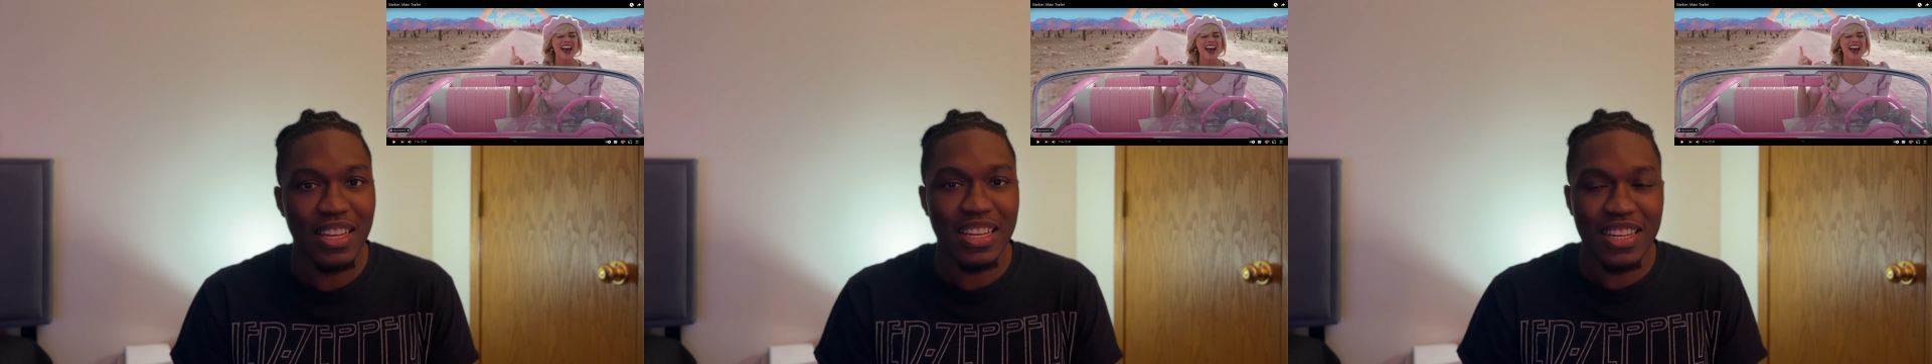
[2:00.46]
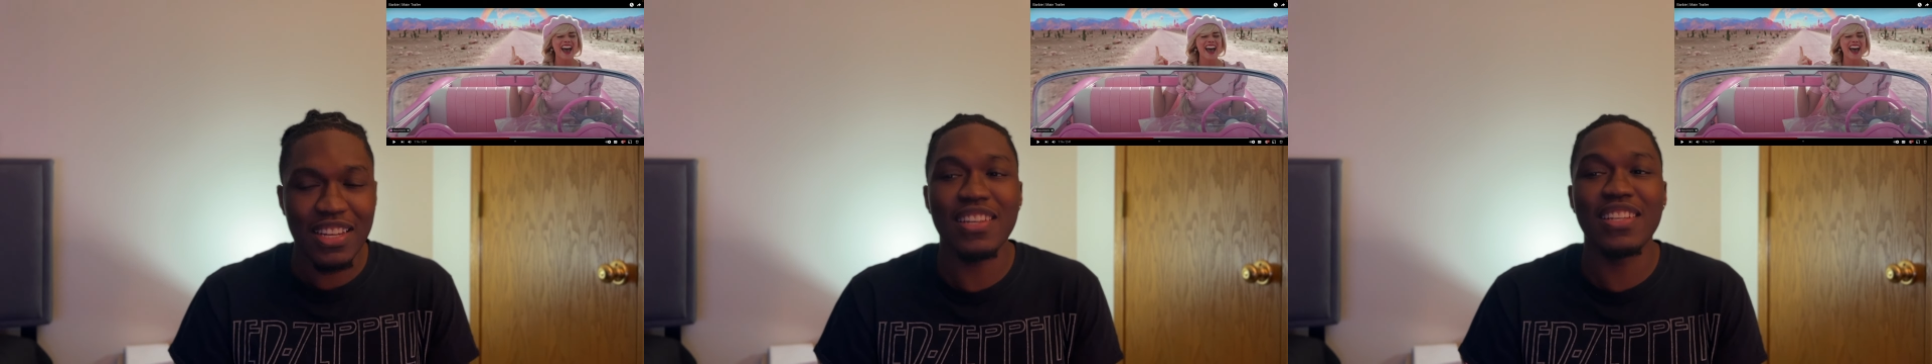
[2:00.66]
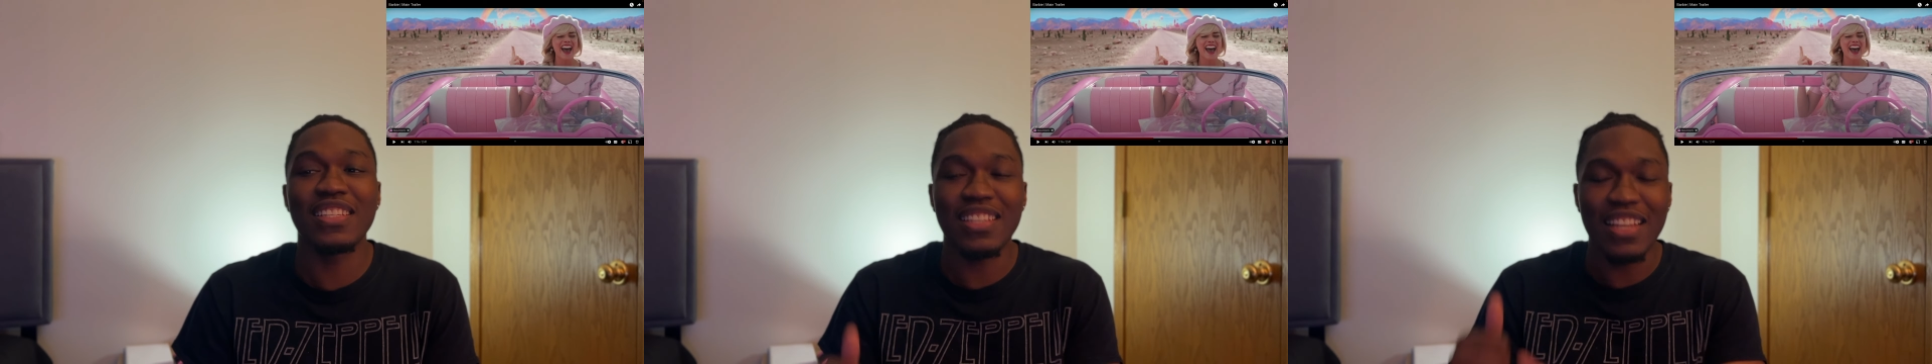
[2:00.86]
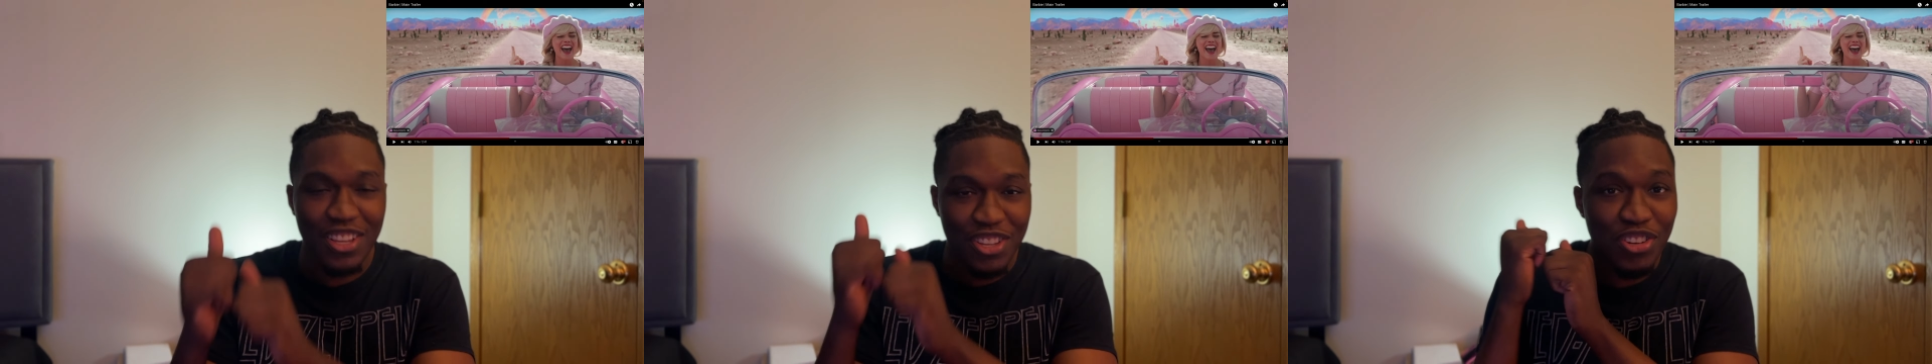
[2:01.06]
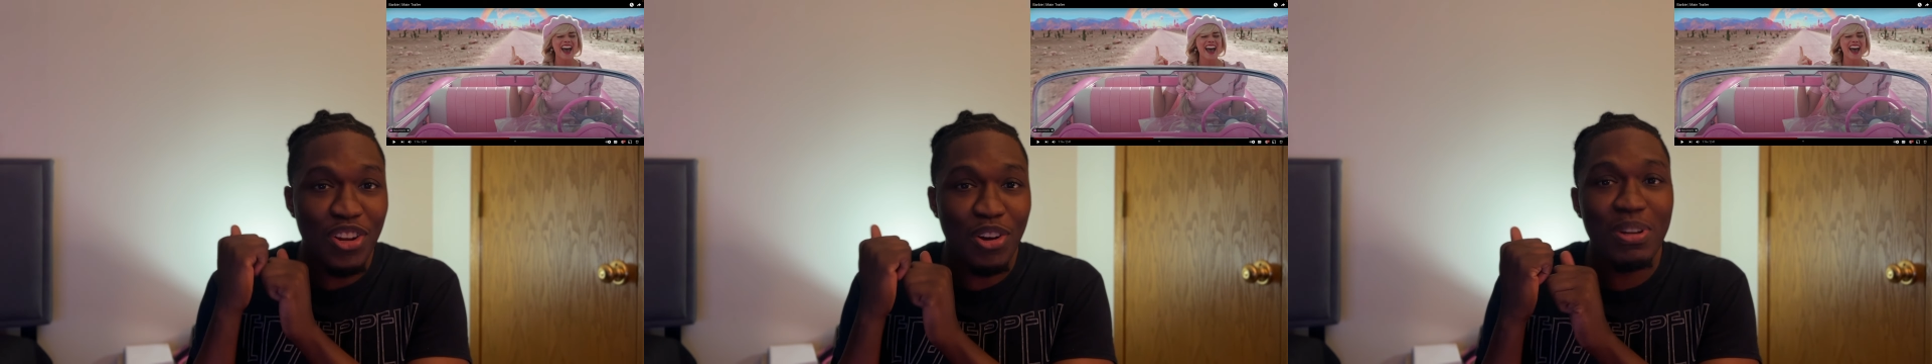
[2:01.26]
Cause
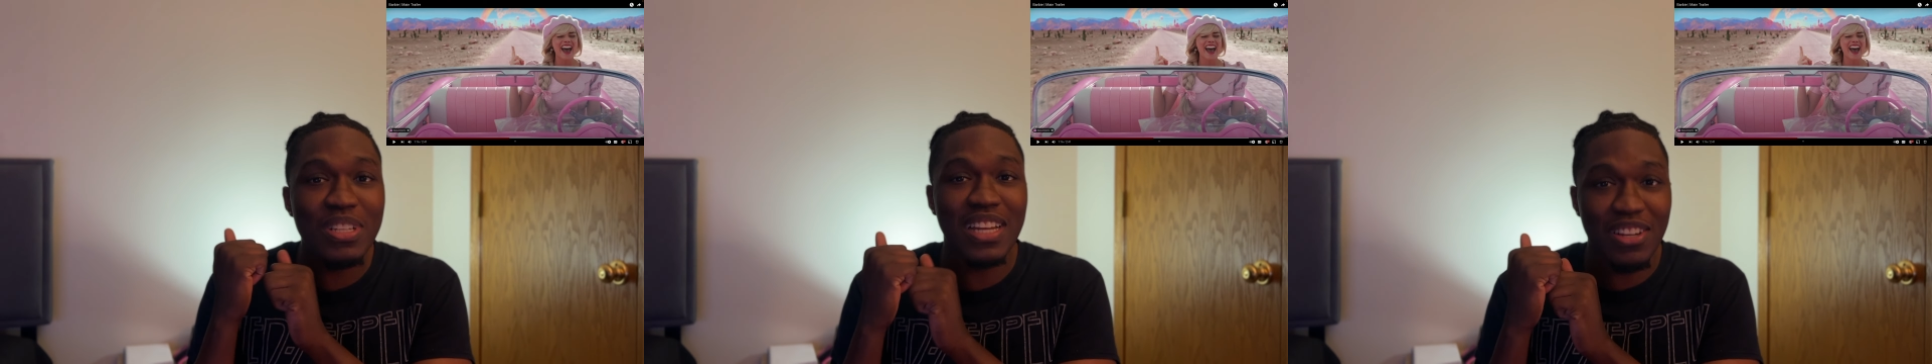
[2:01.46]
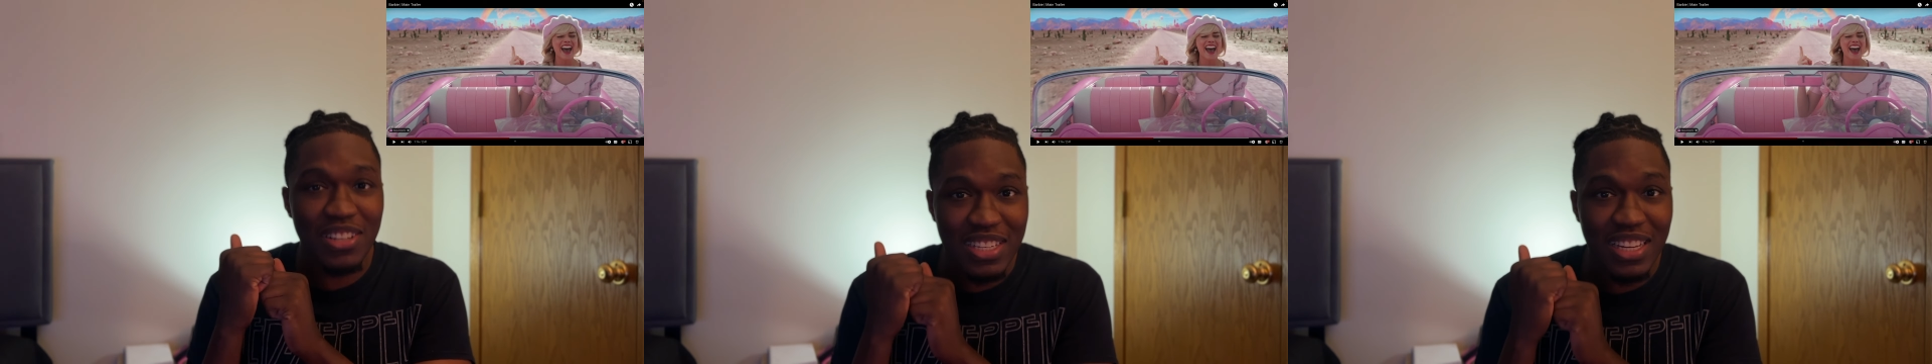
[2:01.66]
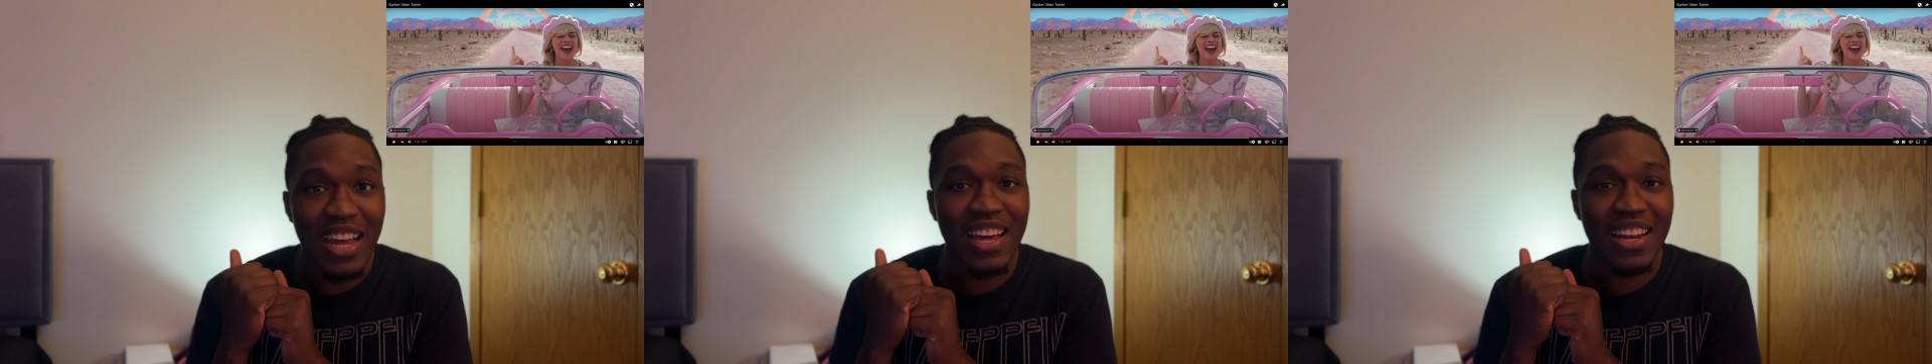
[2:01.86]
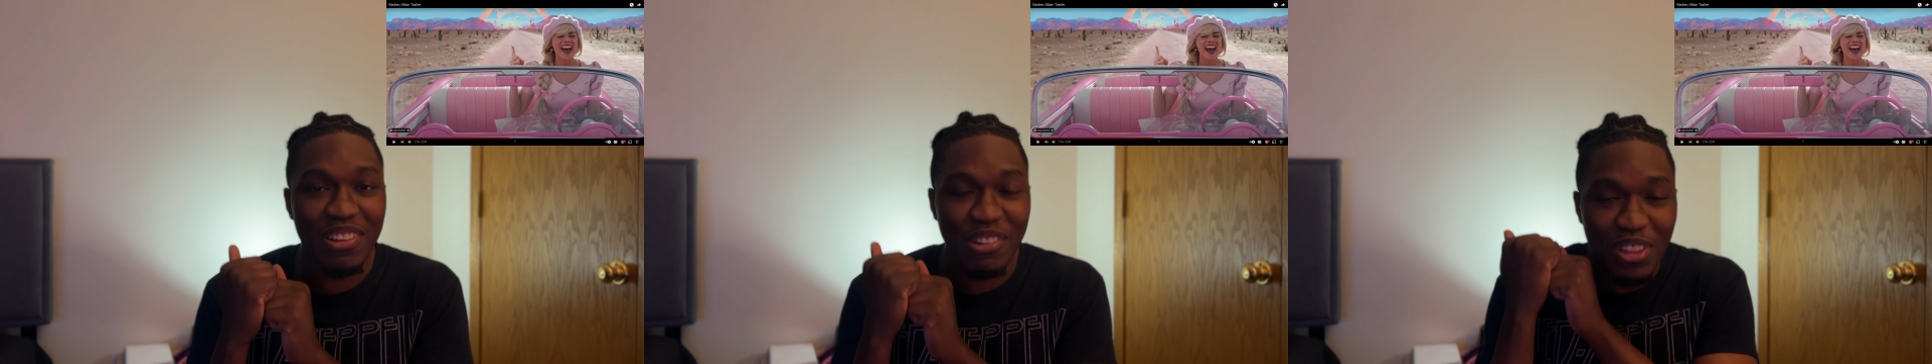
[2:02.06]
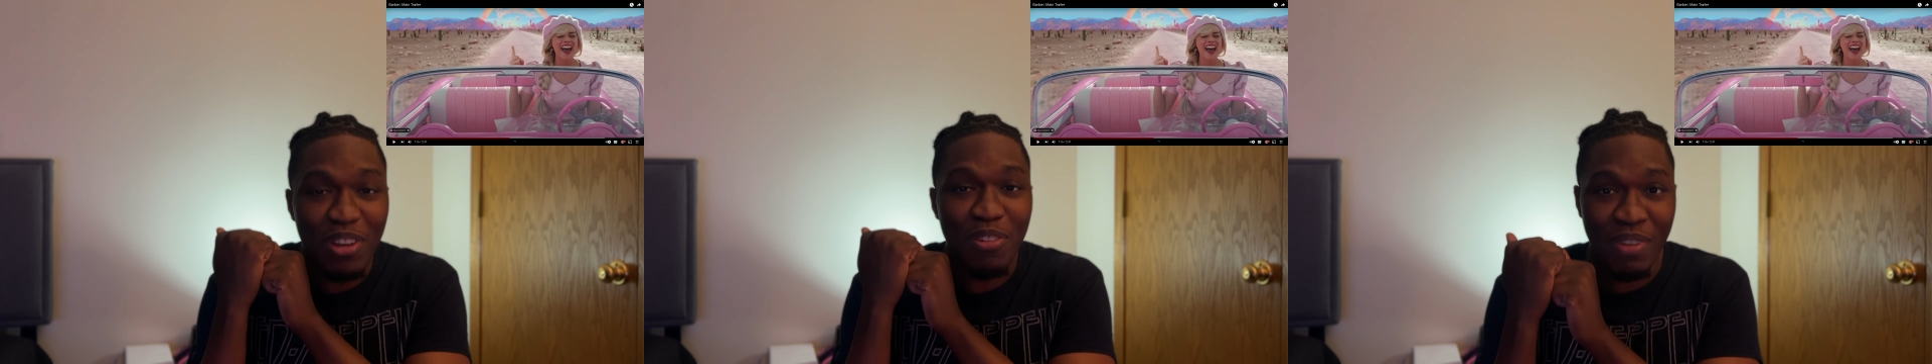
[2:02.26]
you know what's outside
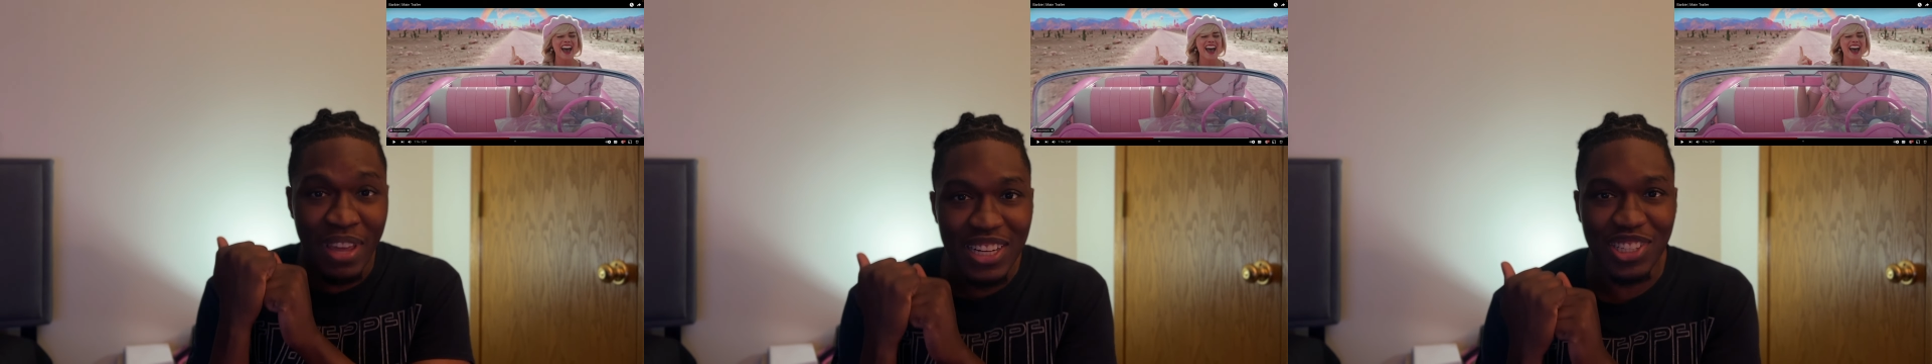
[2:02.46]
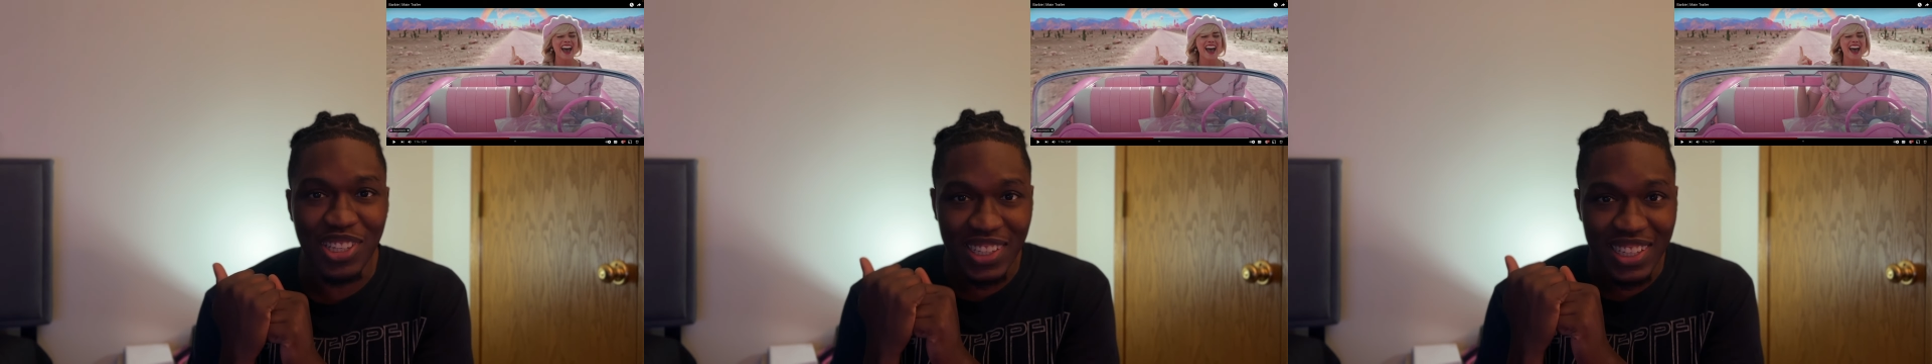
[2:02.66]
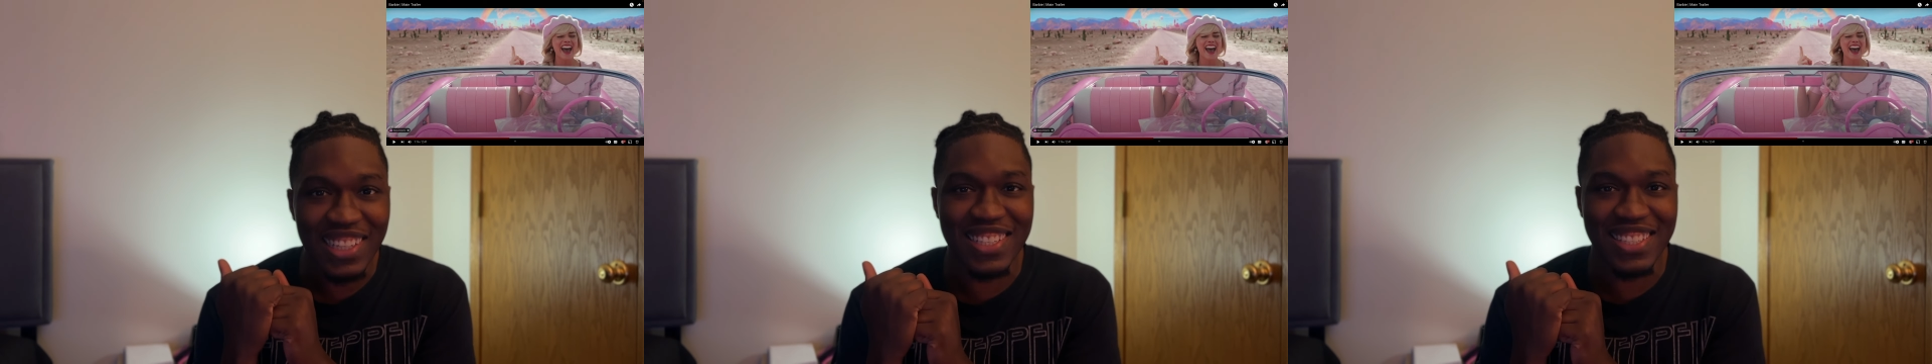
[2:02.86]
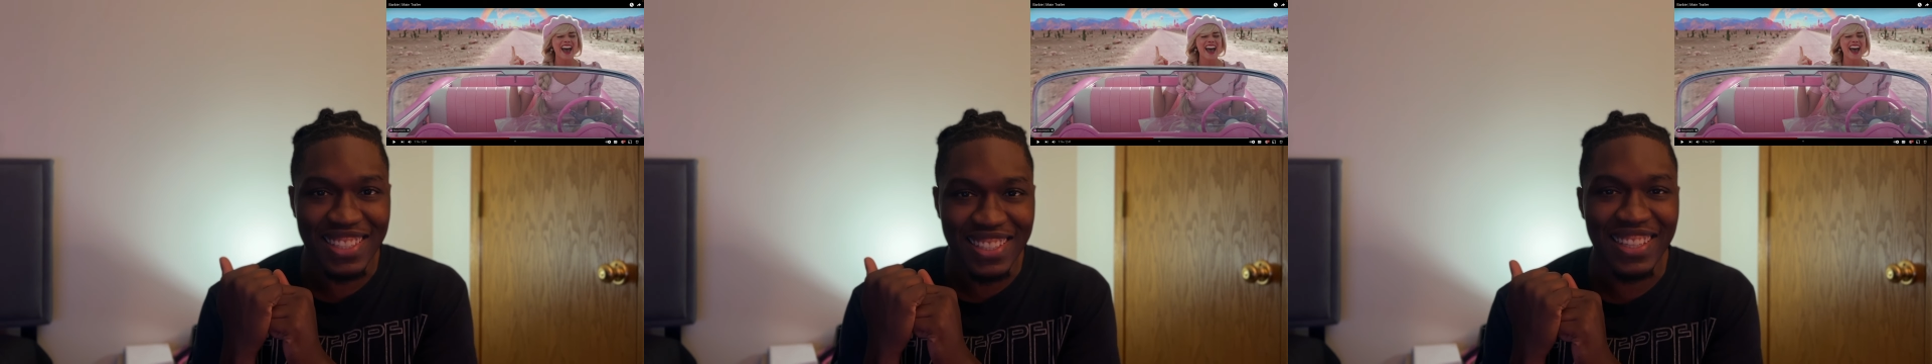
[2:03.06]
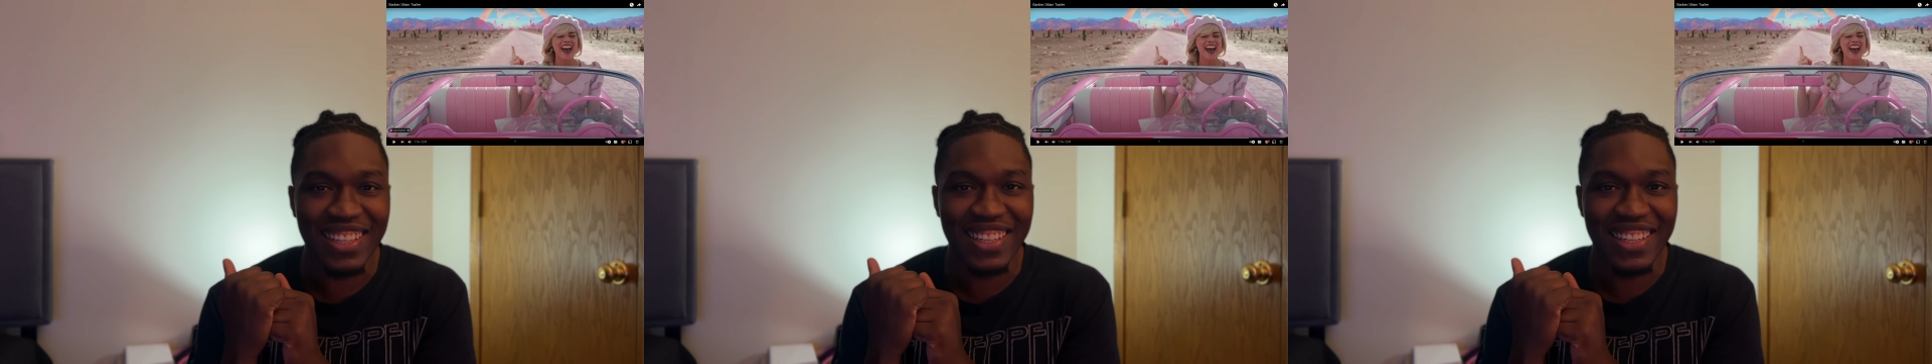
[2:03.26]
of the matrix?